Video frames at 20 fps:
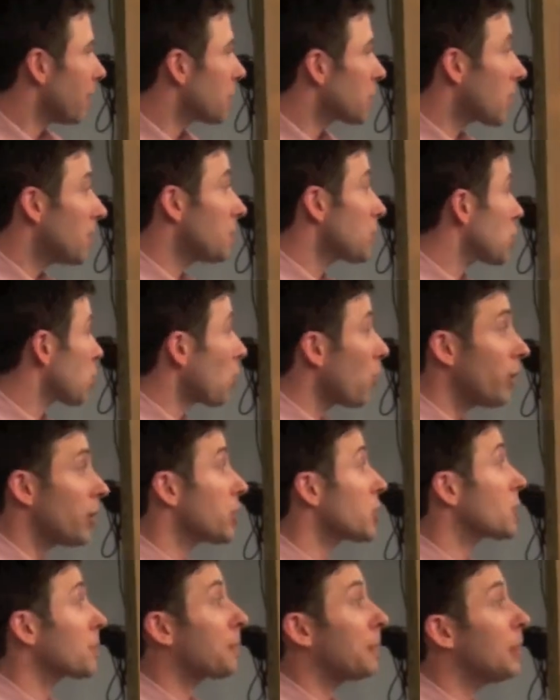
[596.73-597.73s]
of some
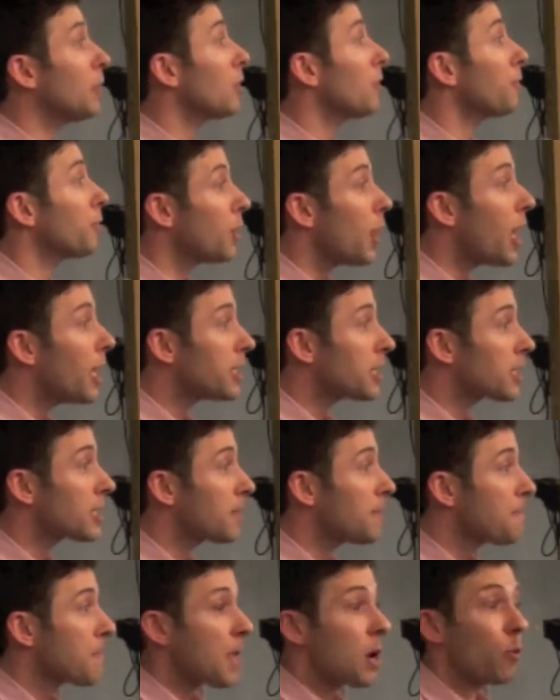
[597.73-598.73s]
sort, a spirit of
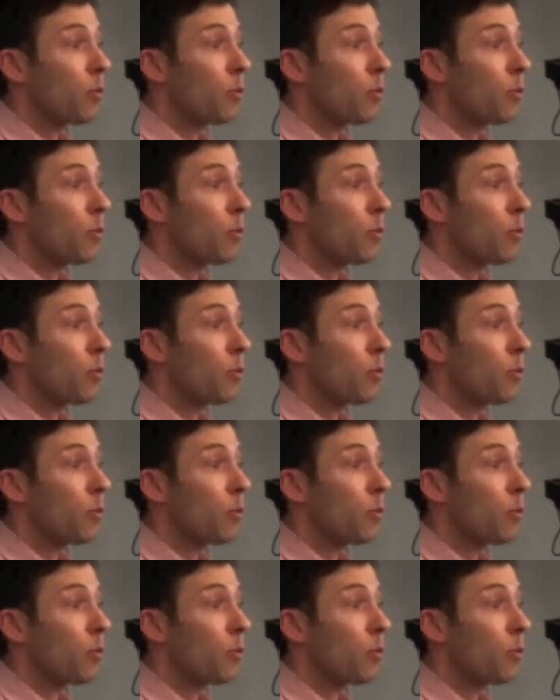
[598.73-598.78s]
lust,